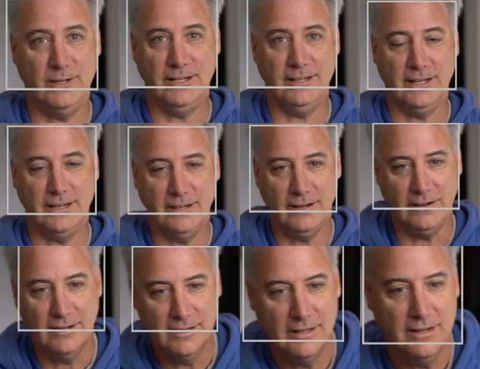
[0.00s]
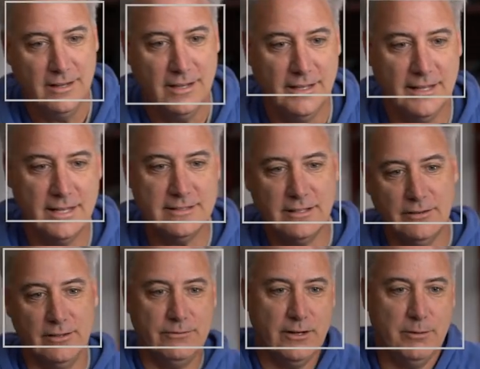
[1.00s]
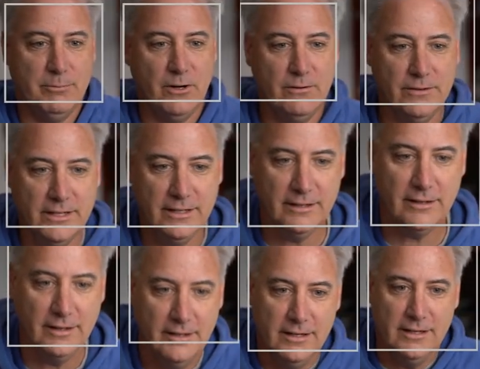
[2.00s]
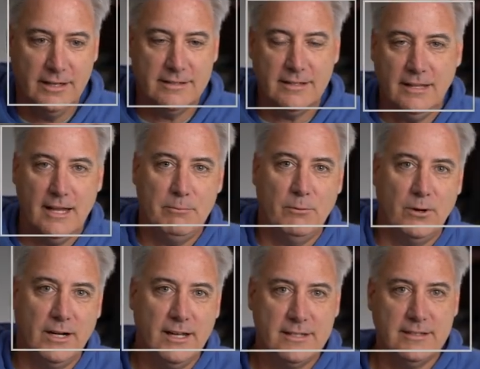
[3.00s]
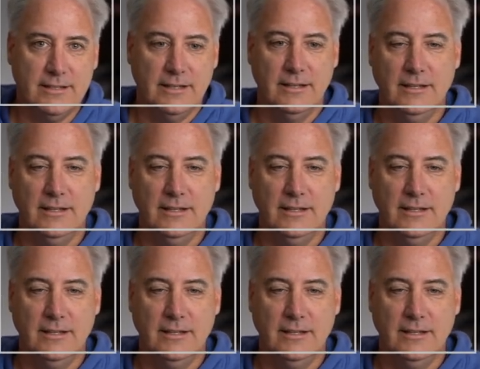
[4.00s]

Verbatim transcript: to let go in that center of the frame but over here it's a lot more gutsy